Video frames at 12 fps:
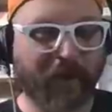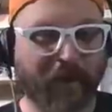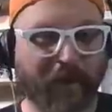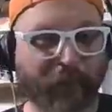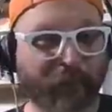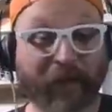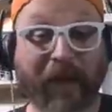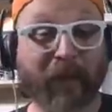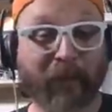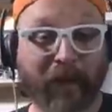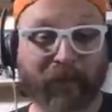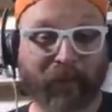uh, it was
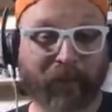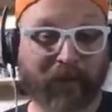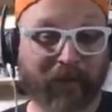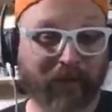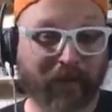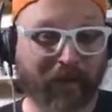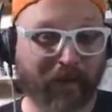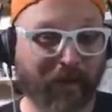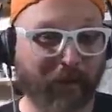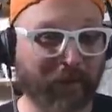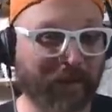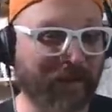Alabama week and,
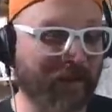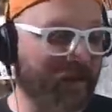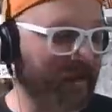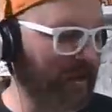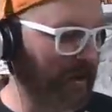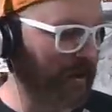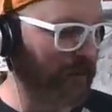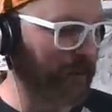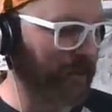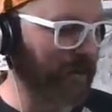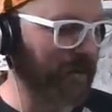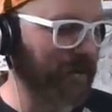and, me and, and a
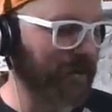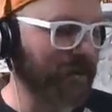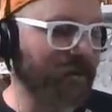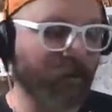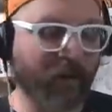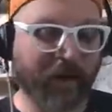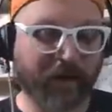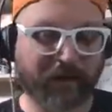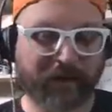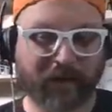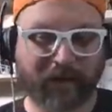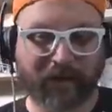buddy we
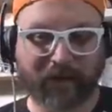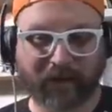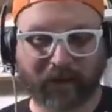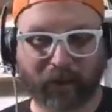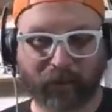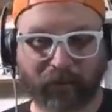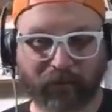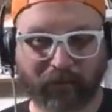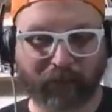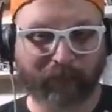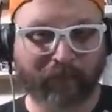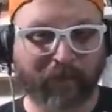had uh, a
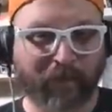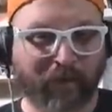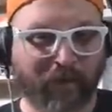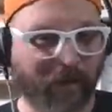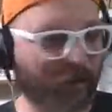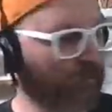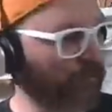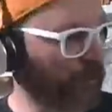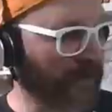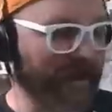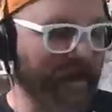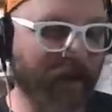coach. He was a
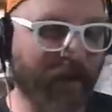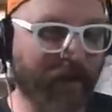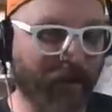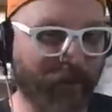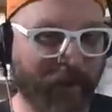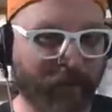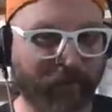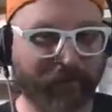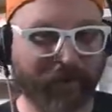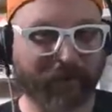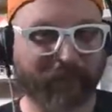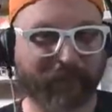big Alabama
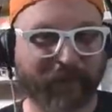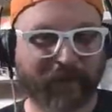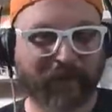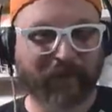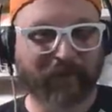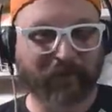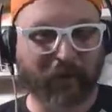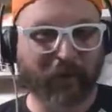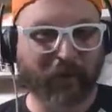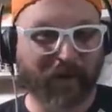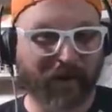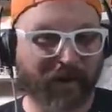fan,
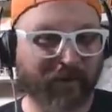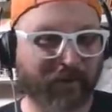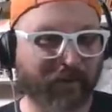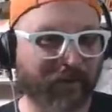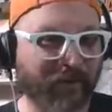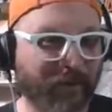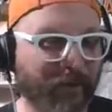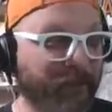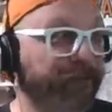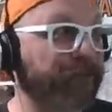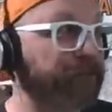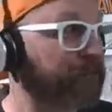so uh, the
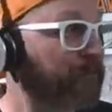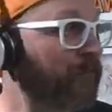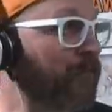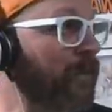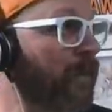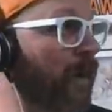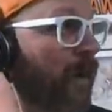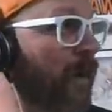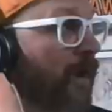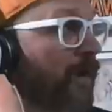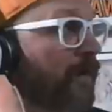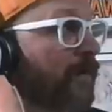
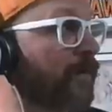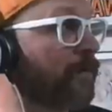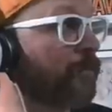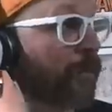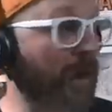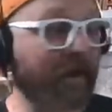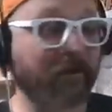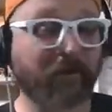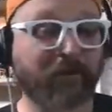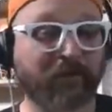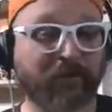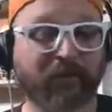uh,
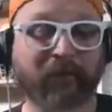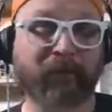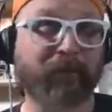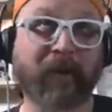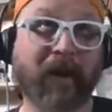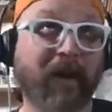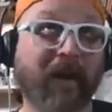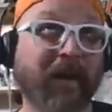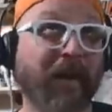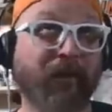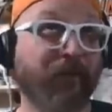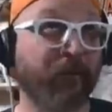practice I
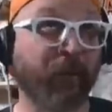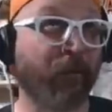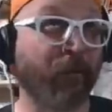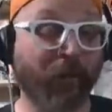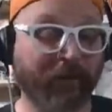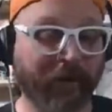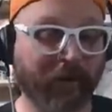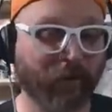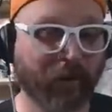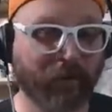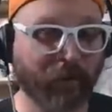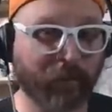can't even remember what day of the
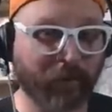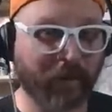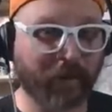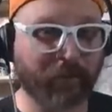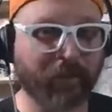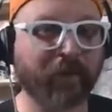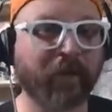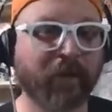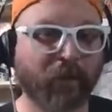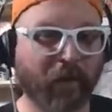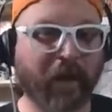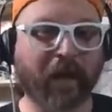week we played, but
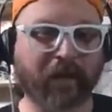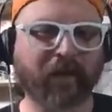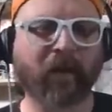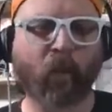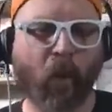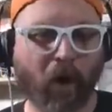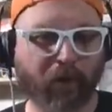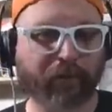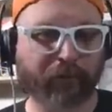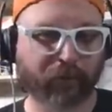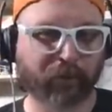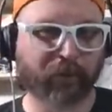we kind of did a walk
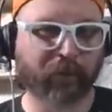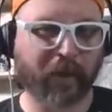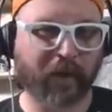through.